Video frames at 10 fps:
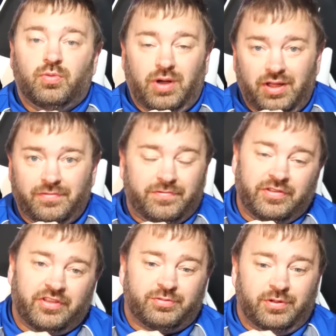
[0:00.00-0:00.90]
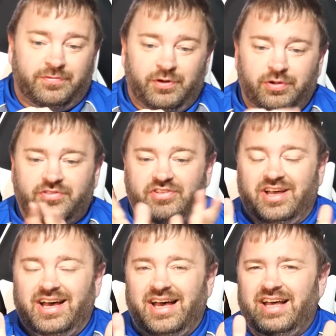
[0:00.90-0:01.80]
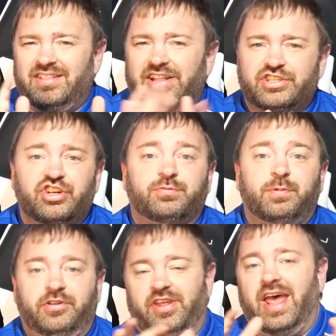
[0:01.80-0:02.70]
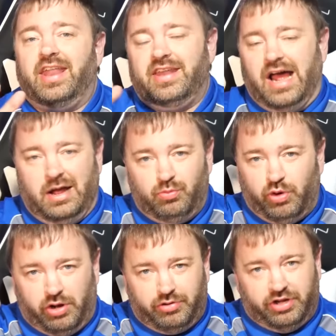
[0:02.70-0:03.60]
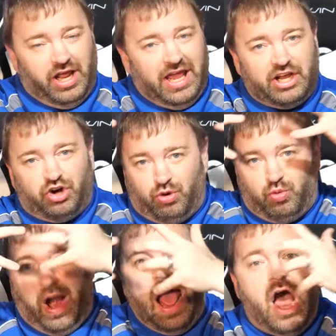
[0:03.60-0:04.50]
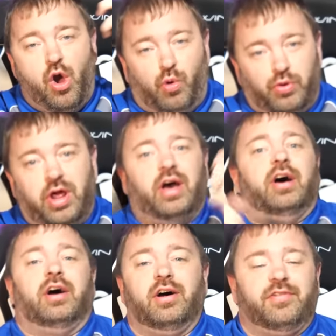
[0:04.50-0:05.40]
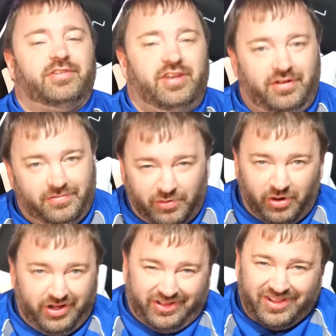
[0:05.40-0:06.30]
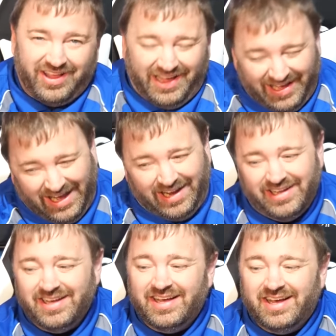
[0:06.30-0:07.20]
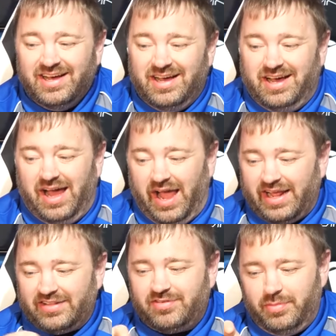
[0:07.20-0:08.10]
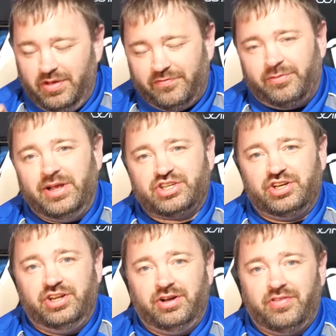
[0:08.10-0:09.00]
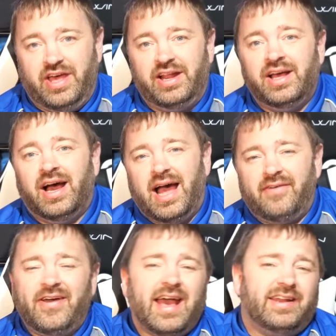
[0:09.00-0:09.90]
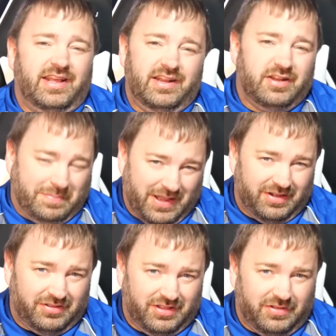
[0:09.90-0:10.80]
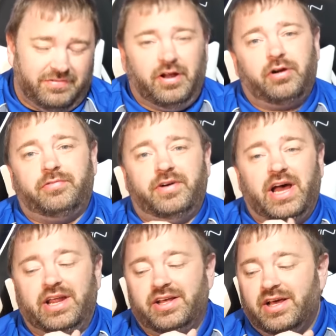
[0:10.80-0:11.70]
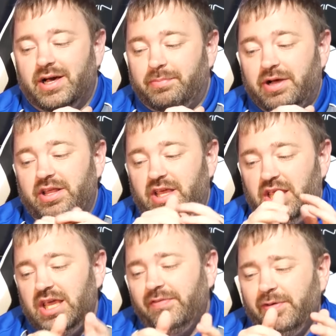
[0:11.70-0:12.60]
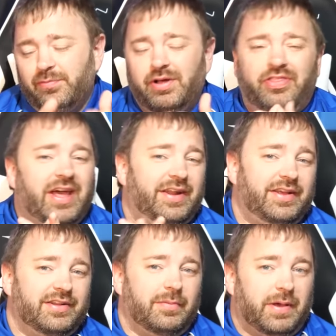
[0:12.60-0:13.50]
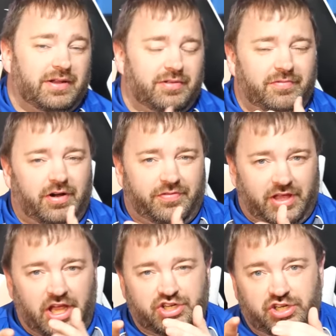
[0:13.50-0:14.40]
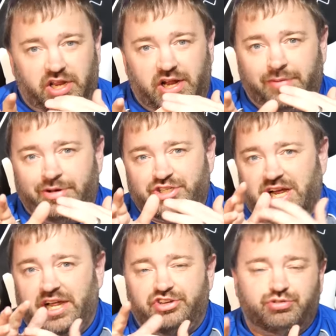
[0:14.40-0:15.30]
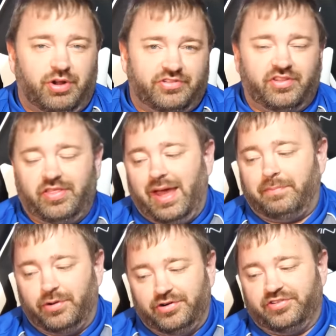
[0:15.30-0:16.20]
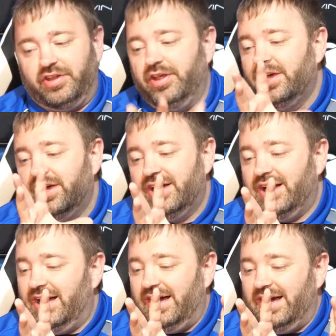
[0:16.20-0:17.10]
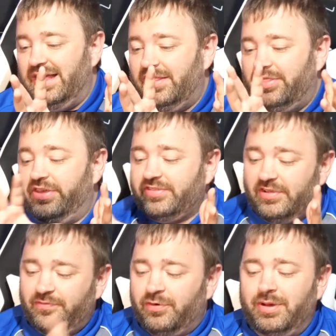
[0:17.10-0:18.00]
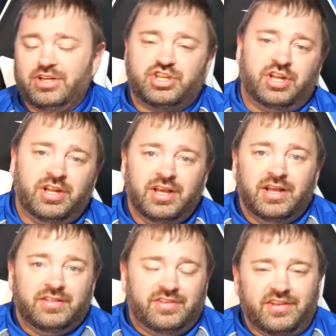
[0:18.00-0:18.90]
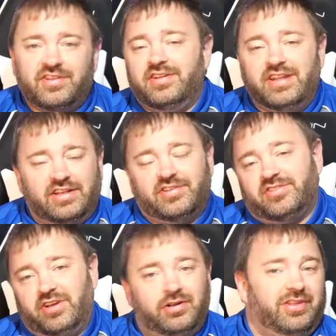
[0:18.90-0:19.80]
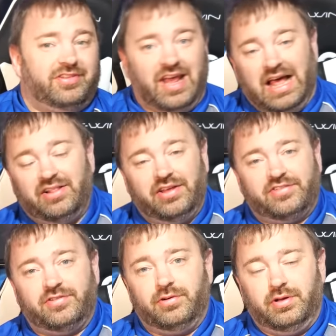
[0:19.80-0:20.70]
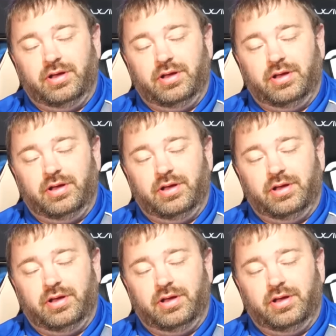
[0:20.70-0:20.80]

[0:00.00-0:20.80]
Well, for this one, folks, uh, let's just pretend I'm wearing a crown of a tinfoil hat. Uh, I got some information here that I've had independently verified, but even with that independent verification and how much I trust that person, uh, this information doesn't necessarily tell us